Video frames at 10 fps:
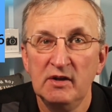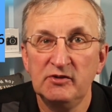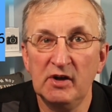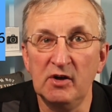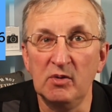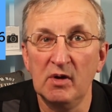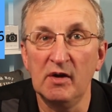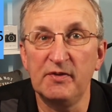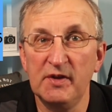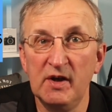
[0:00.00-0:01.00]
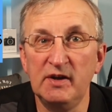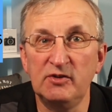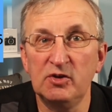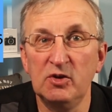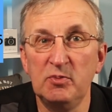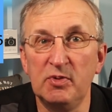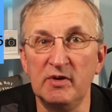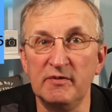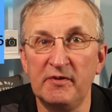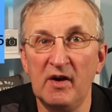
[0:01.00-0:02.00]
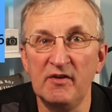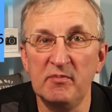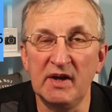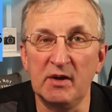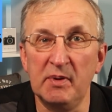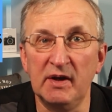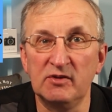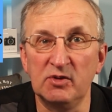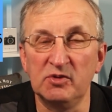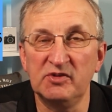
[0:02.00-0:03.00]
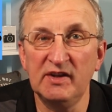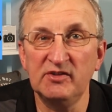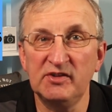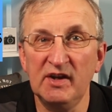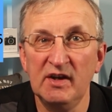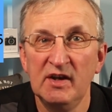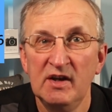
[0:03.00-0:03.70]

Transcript: So a 32.5 megapixel sensor,